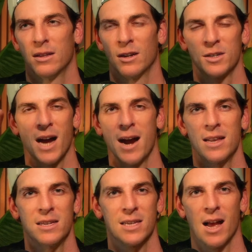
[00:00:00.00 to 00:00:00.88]
There are
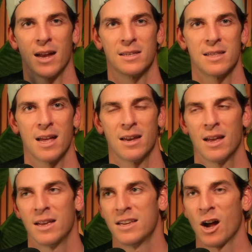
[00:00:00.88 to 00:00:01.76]
tiny signs that
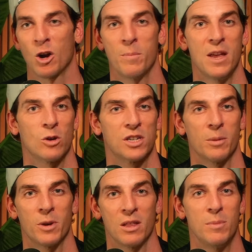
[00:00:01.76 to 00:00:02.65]
younger me or
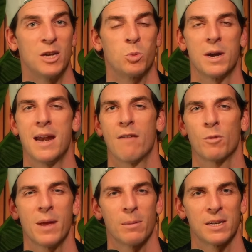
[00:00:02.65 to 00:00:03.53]
someone on the beach would
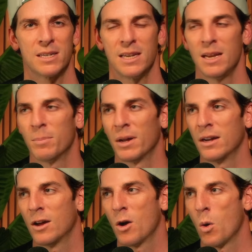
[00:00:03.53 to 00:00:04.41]
never be able to see, but
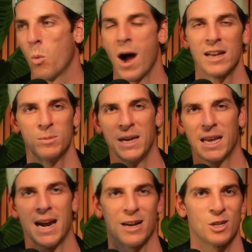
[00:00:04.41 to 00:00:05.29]
wise me
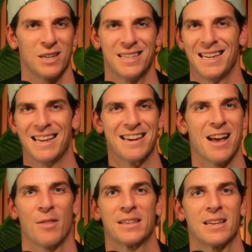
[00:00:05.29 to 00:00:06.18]
can actually see,
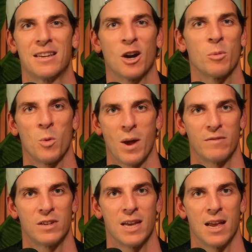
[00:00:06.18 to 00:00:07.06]
now that's a terrible
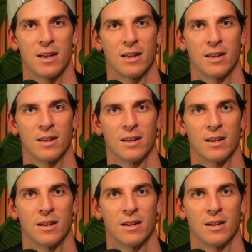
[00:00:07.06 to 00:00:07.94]
wave to take.
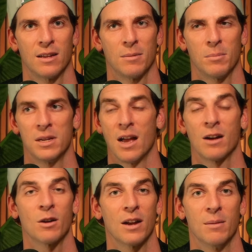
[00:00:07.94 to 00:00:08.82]
But
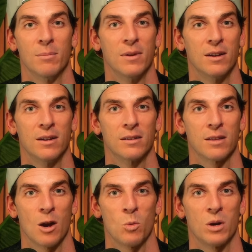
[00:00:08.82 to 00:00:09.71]
younger him
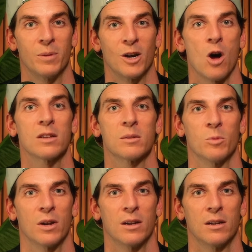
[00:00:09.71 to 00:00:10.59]
thought it would have been an
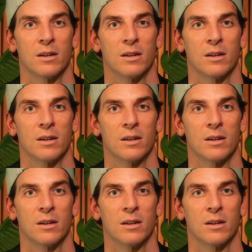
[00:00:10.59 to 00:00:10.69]
awesome one.